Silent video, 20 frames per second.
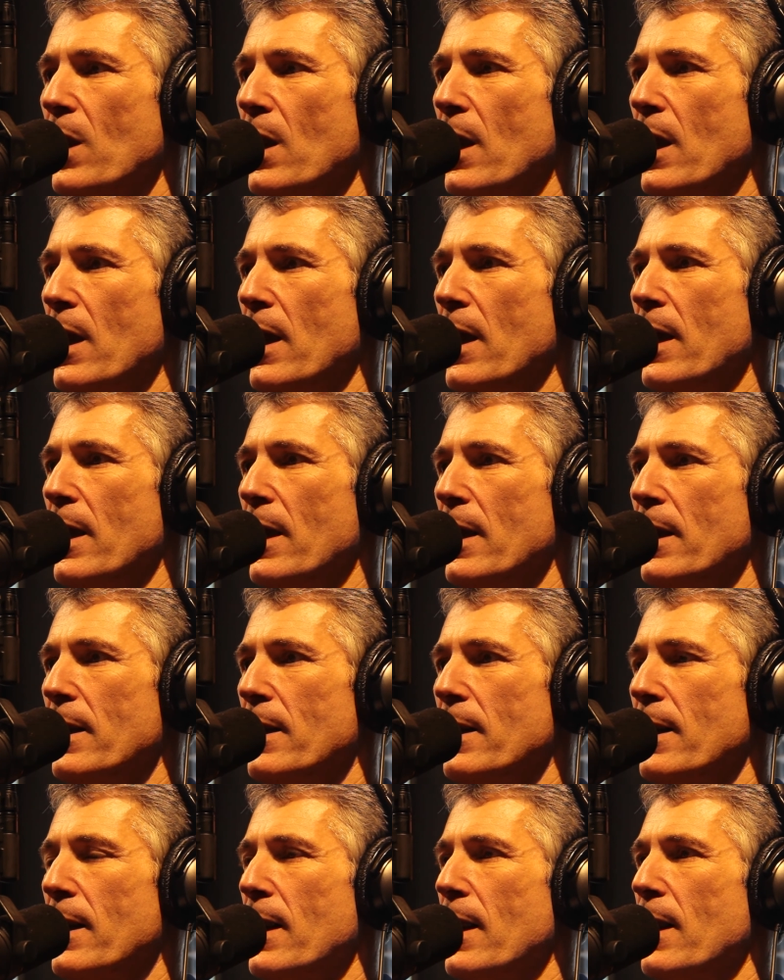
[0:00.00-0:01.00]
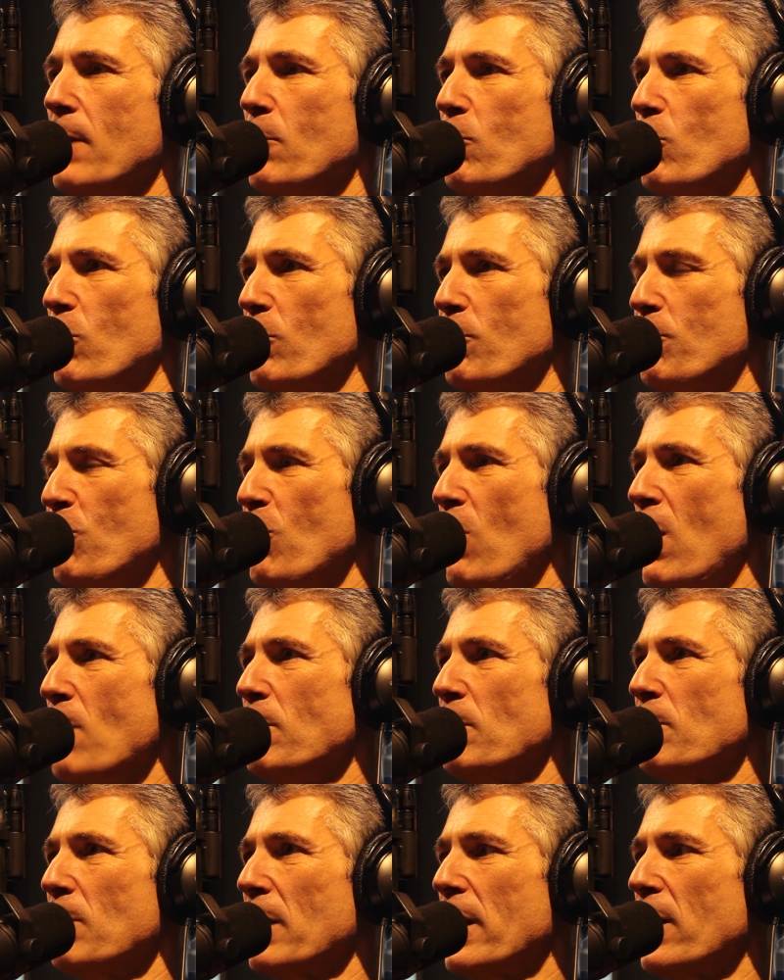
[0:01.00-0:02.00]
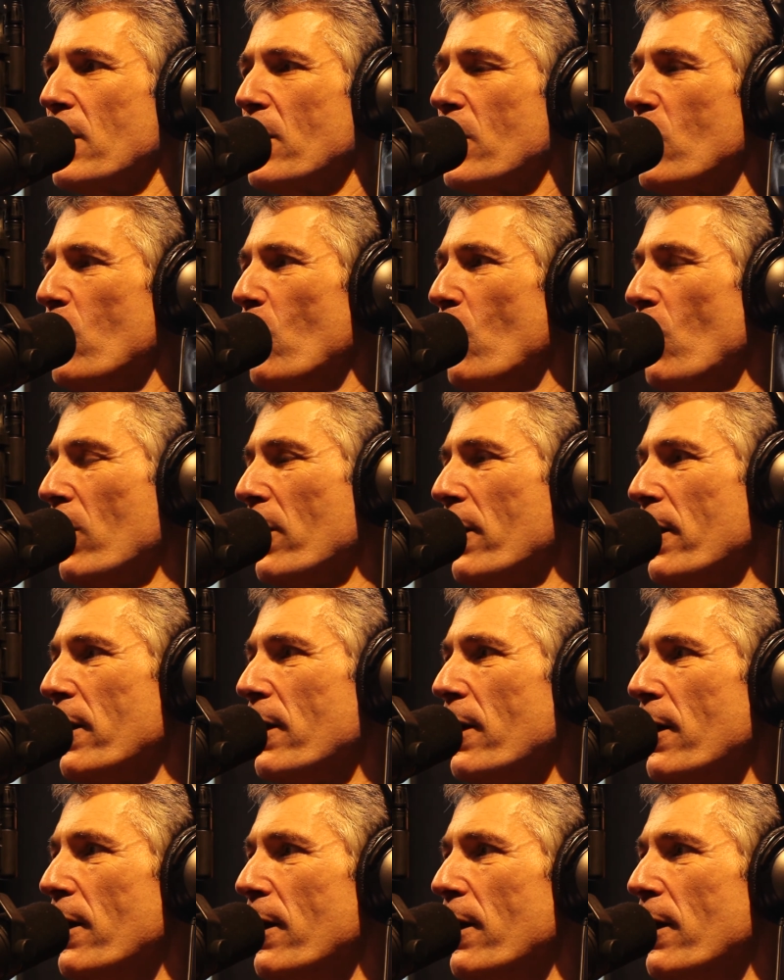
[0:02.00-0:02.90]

and we're probably going to call it